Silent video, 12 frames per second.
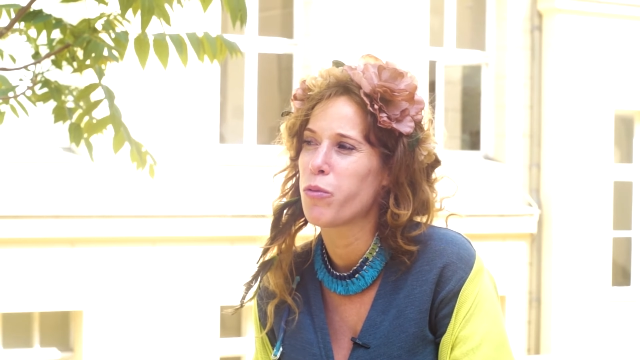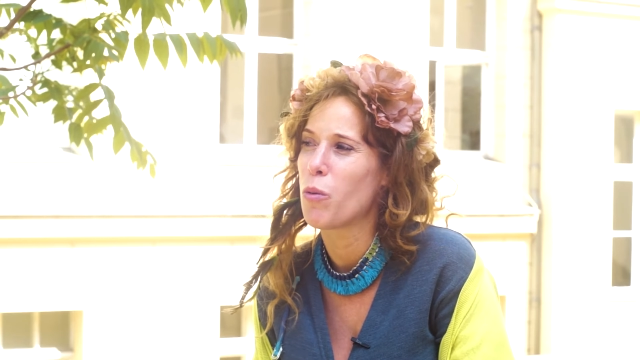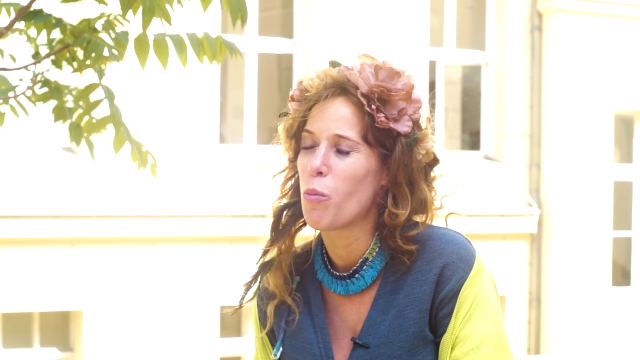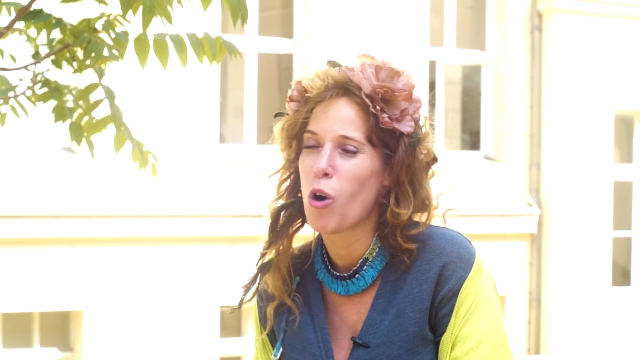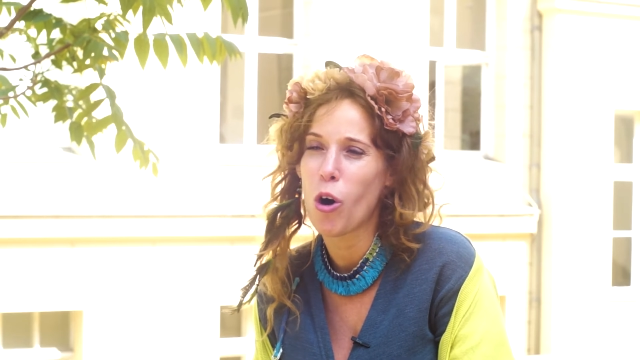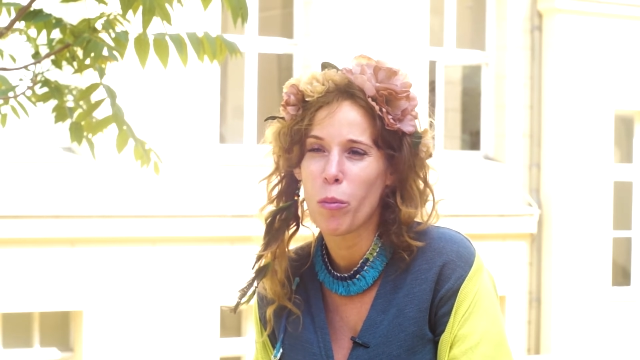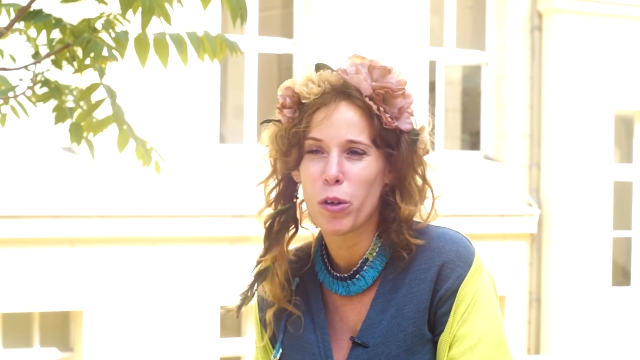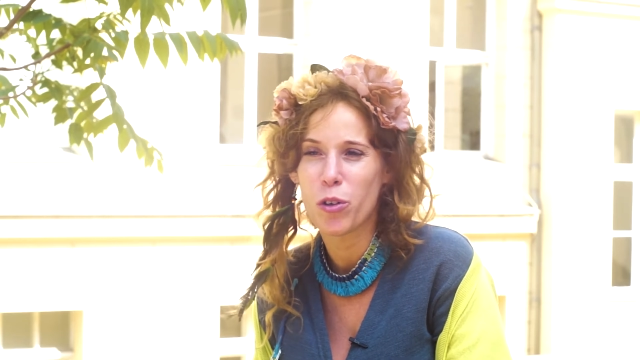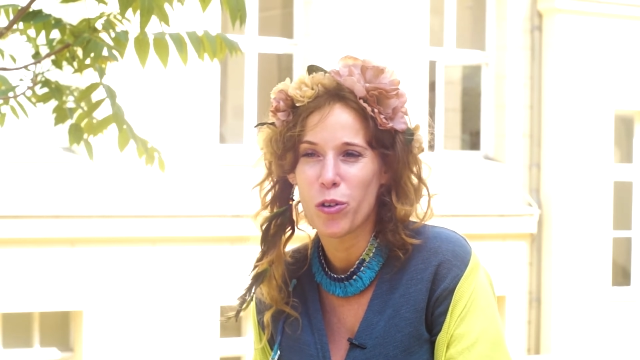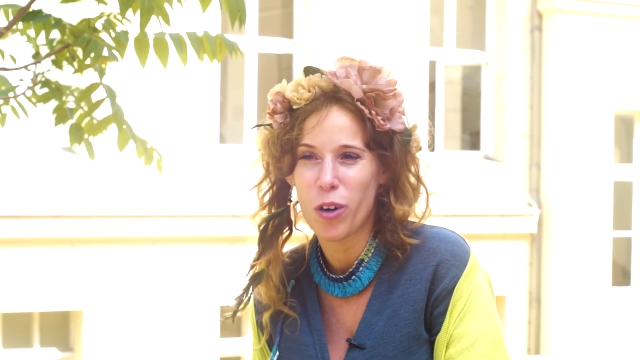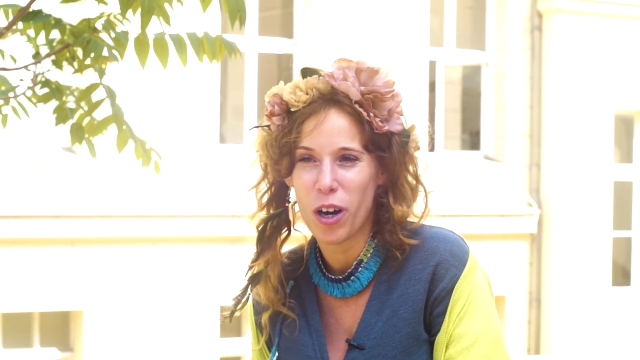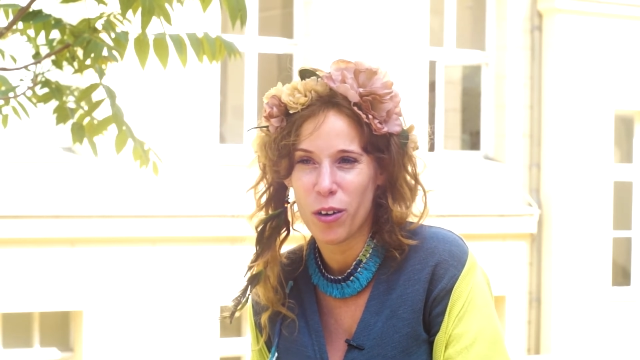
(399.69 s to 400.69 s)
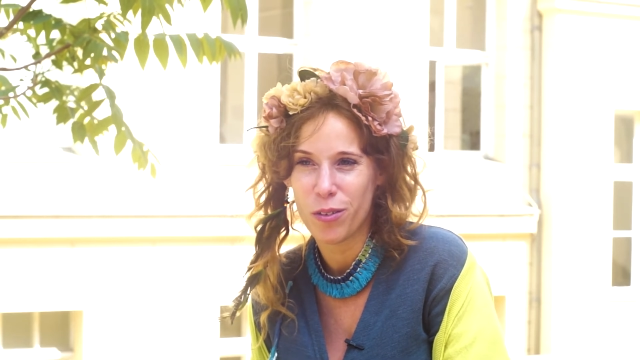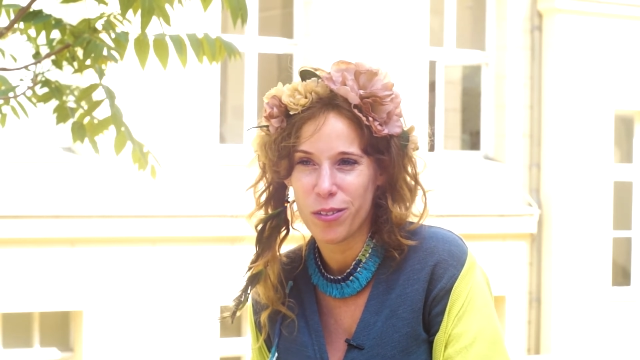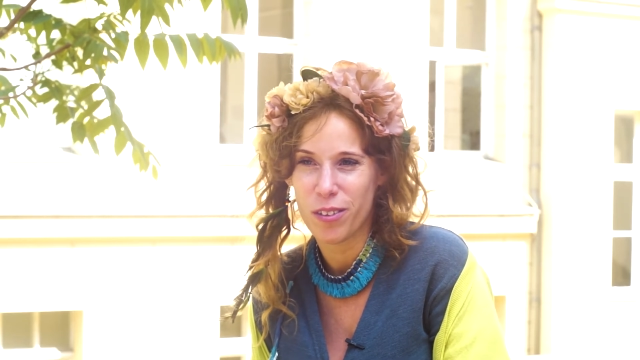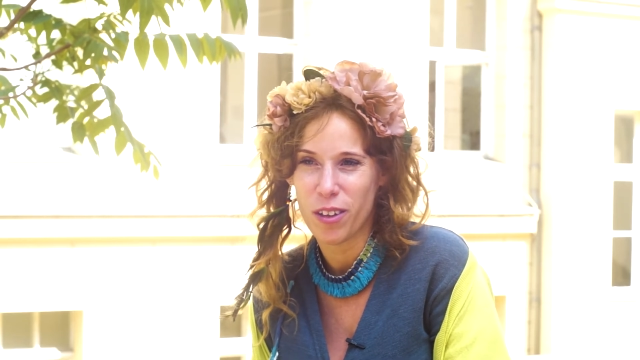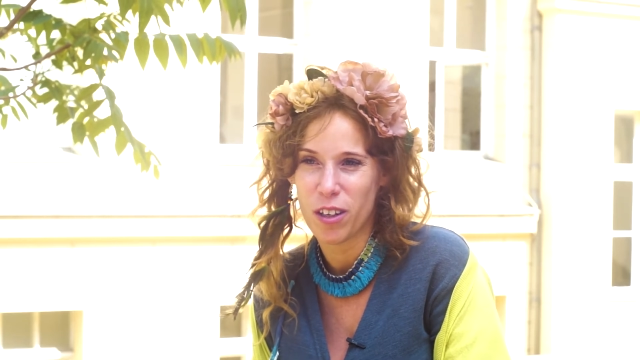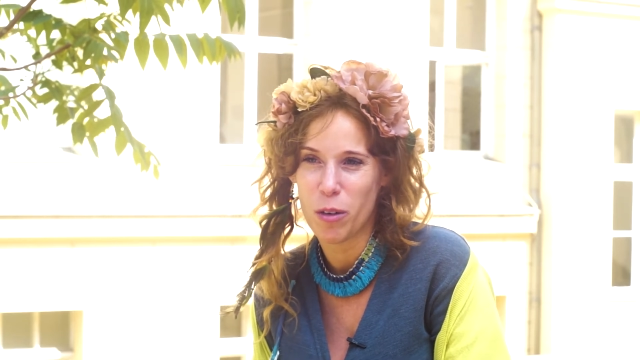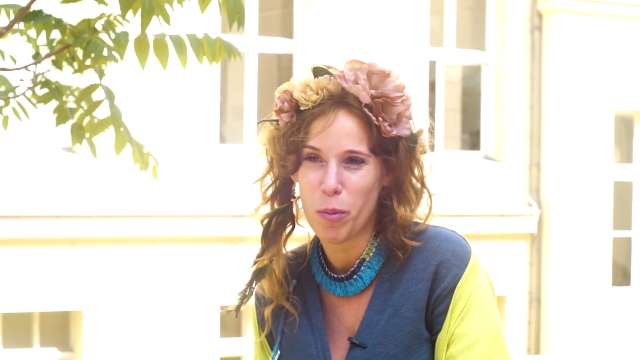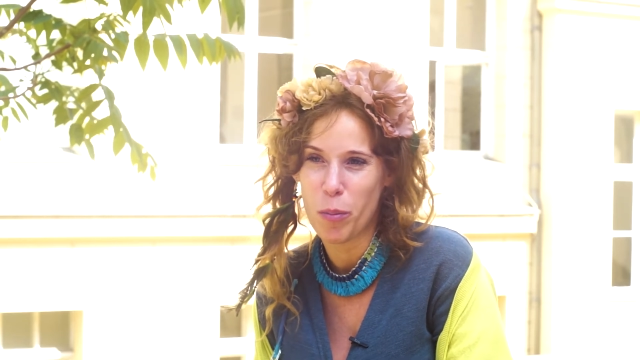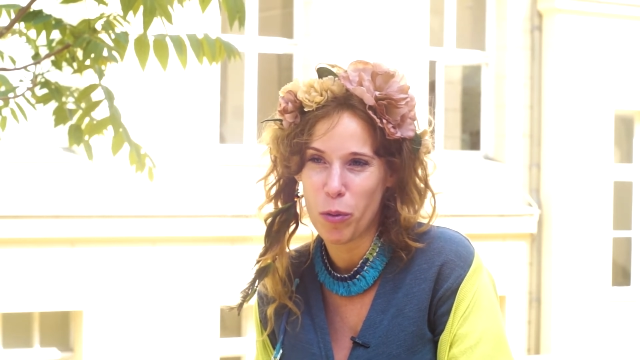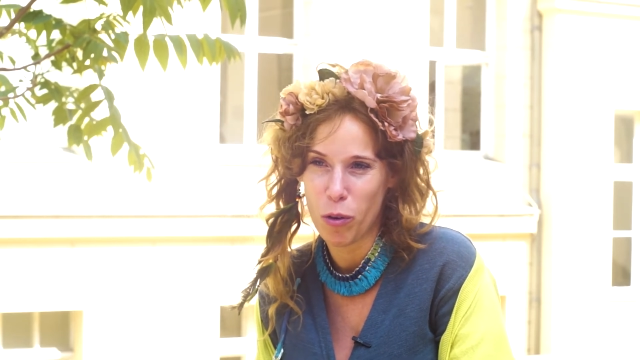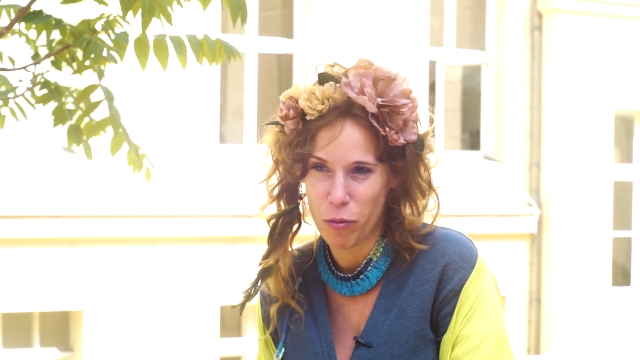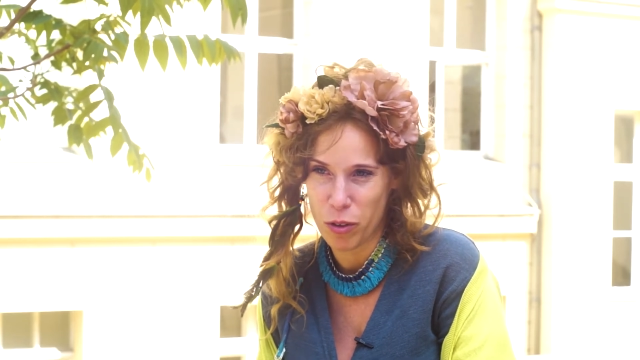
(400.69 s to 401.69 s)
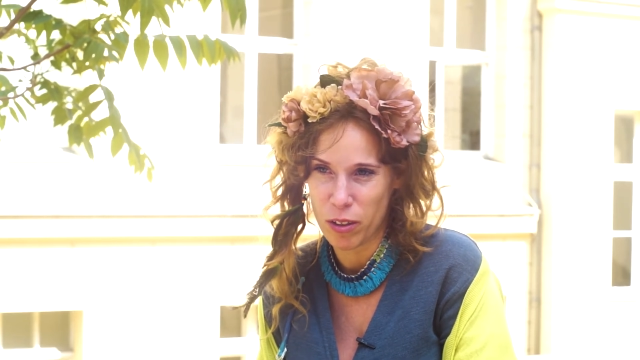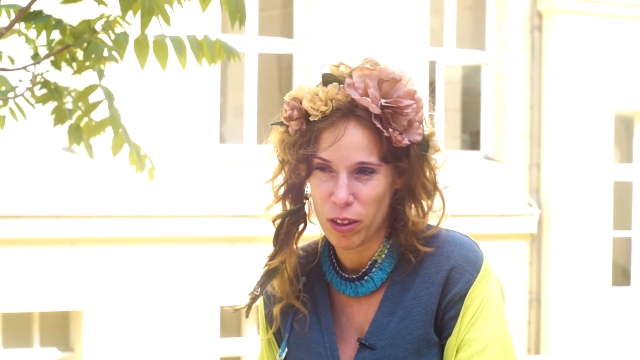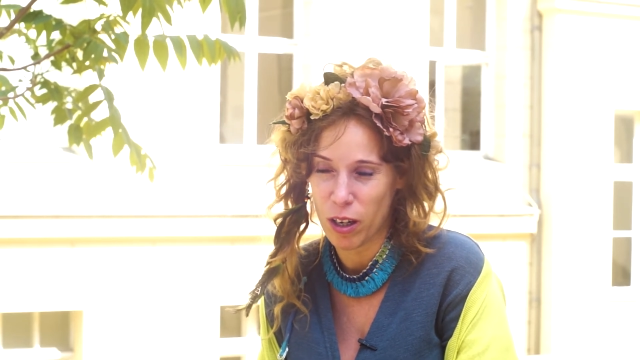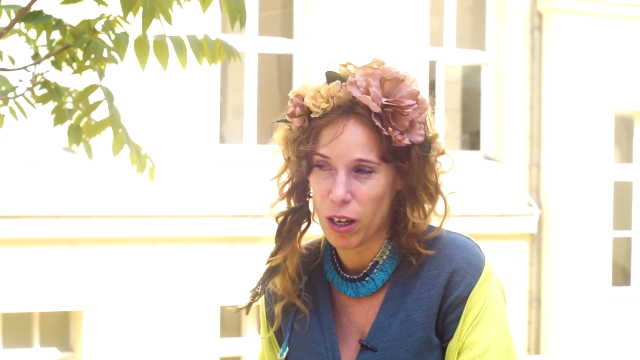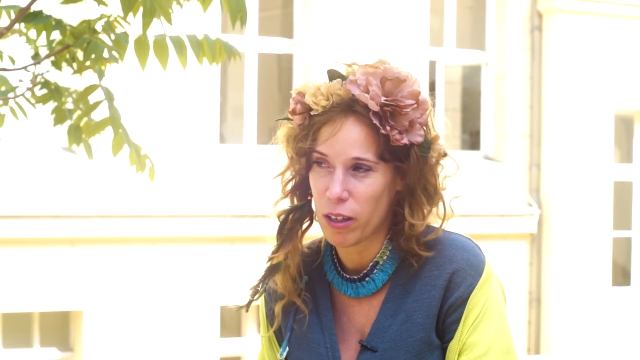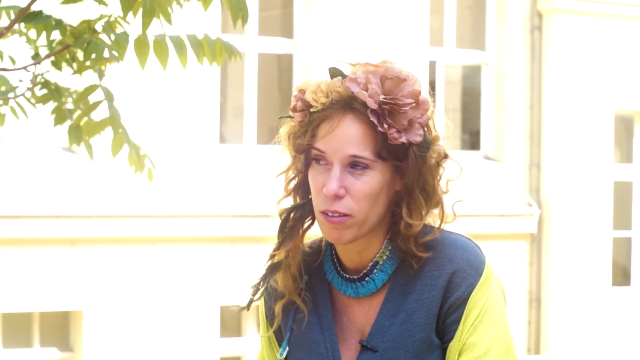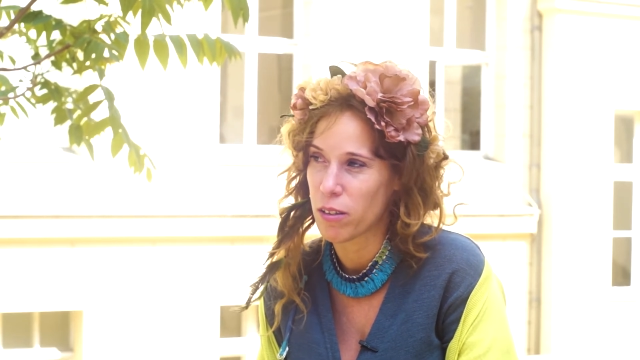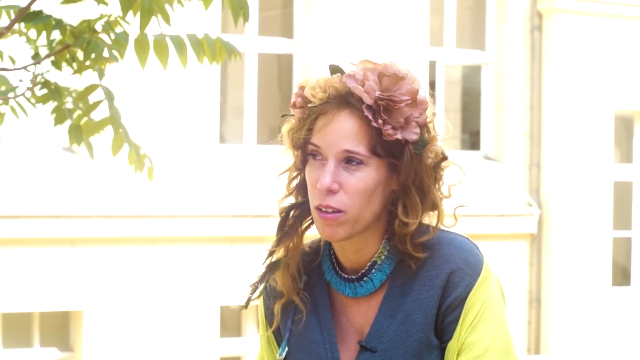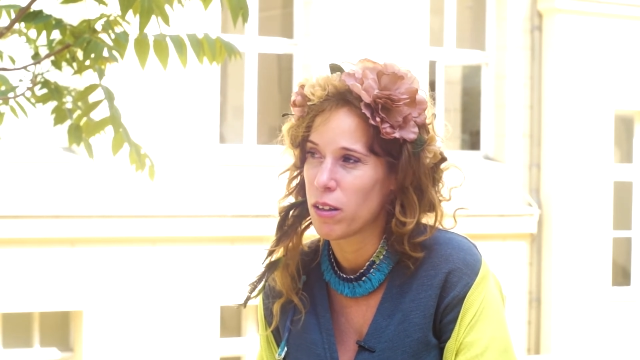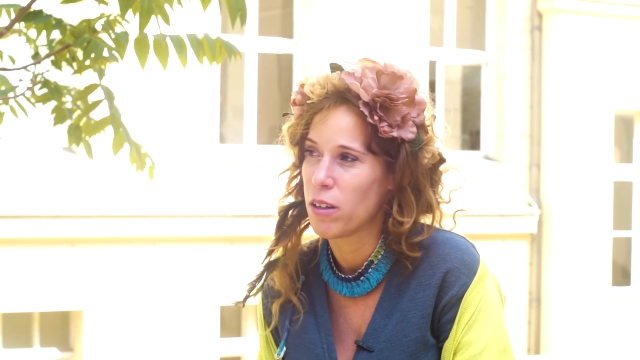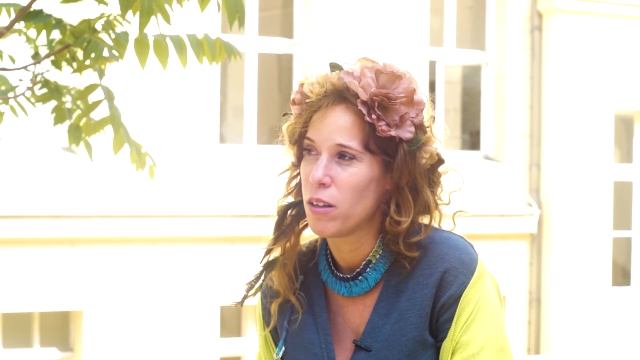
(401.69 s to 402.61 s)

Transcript: from Common Ground than the people of Winterreise.